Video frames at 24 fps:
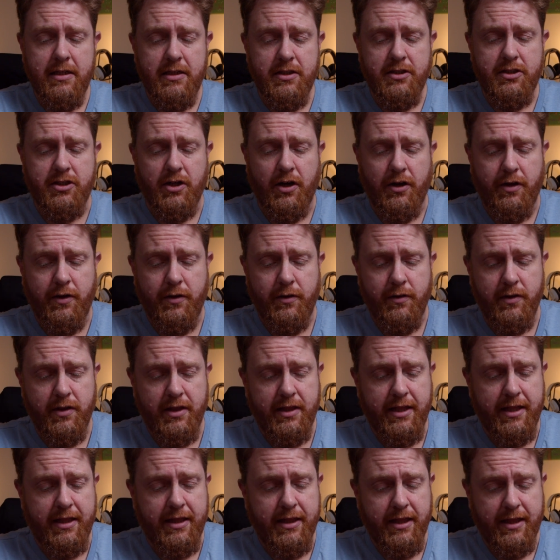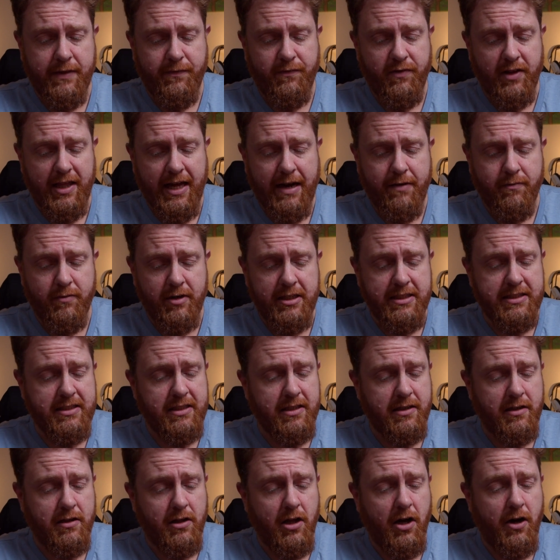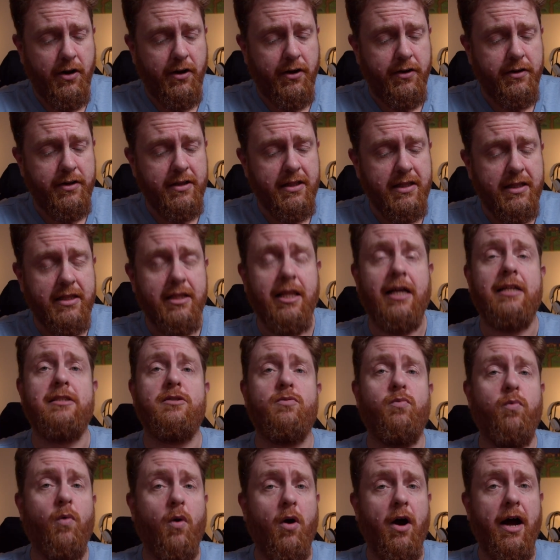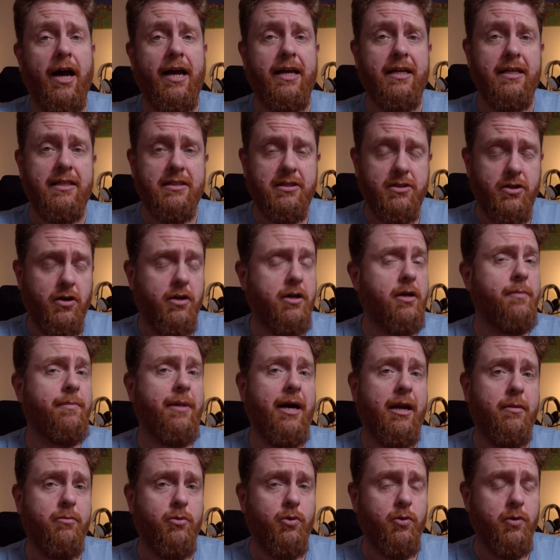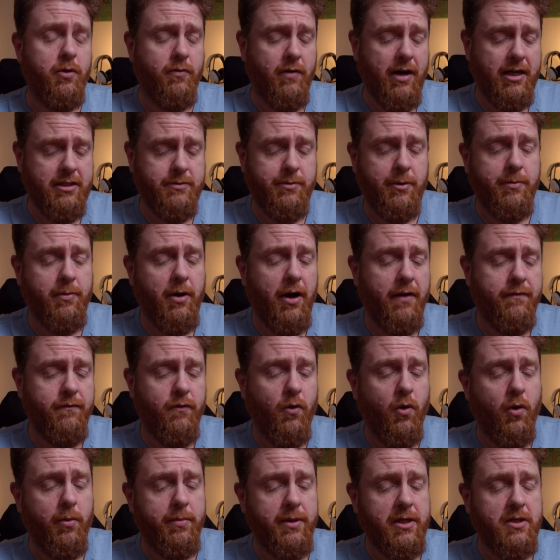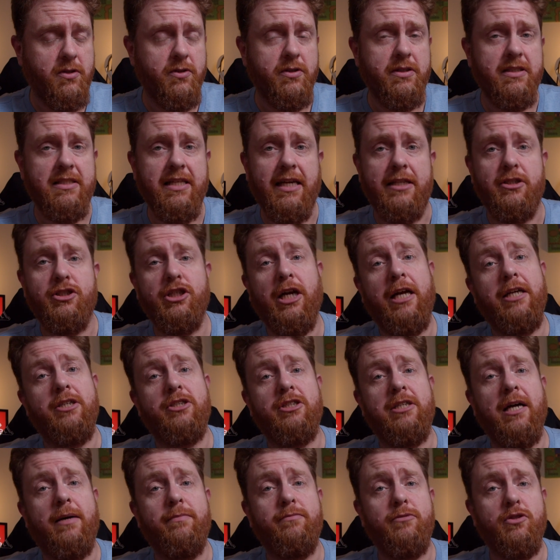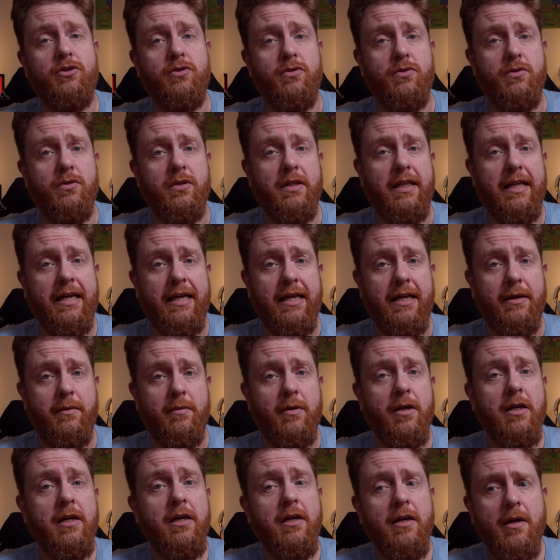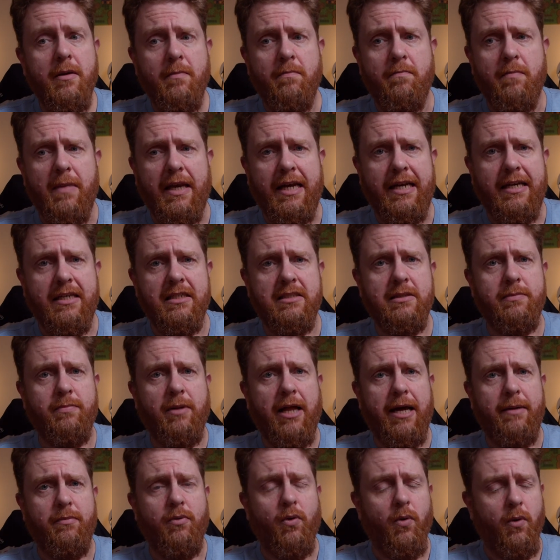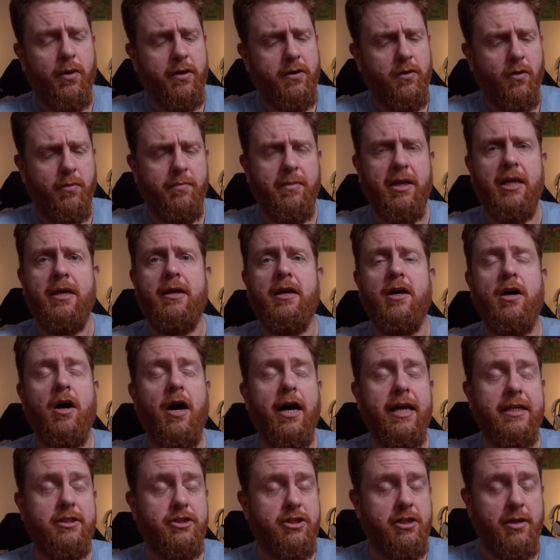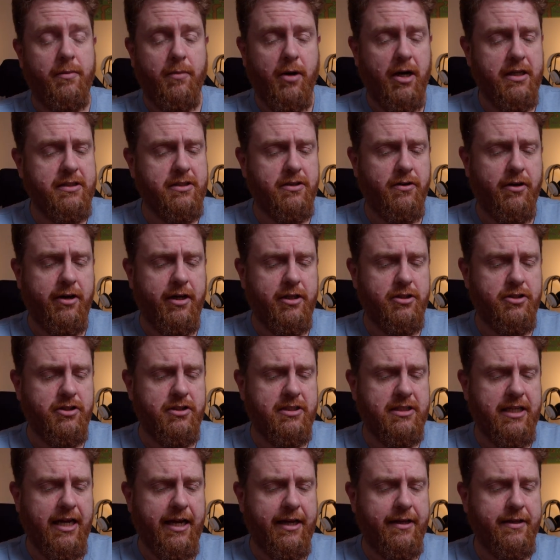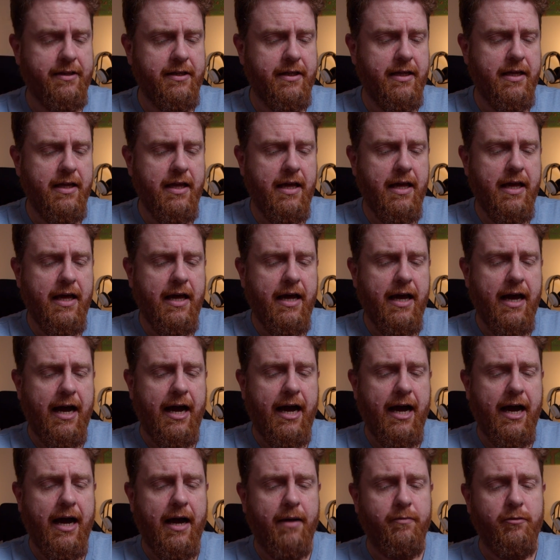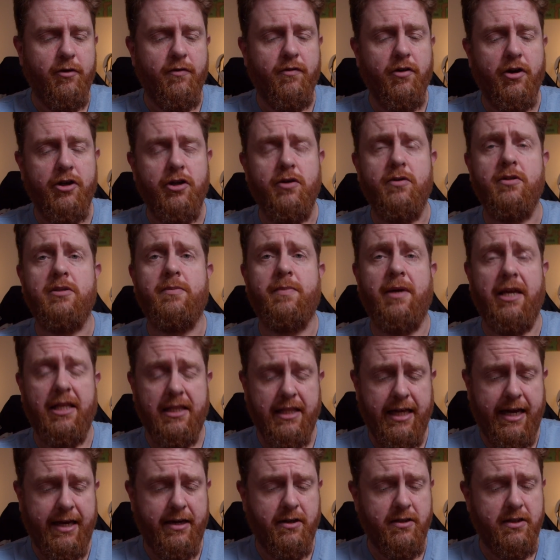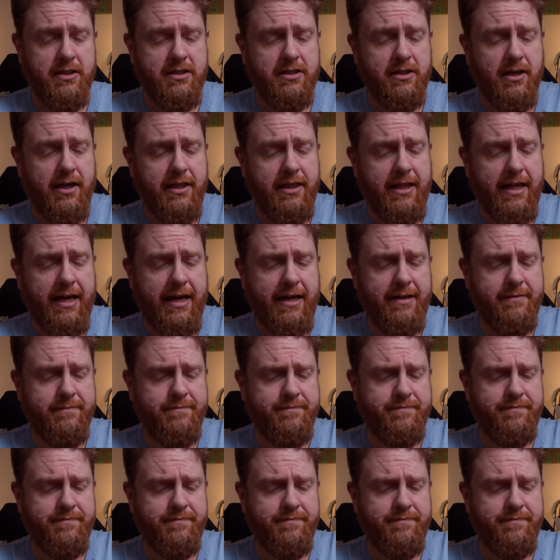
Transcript: So for that reason alone, that's why it's not compatible with the Raspberry Pi 4, because they changed up to the mini display port, or mini HDMI, sorry, I should say. You've got USB and LAN on the side there.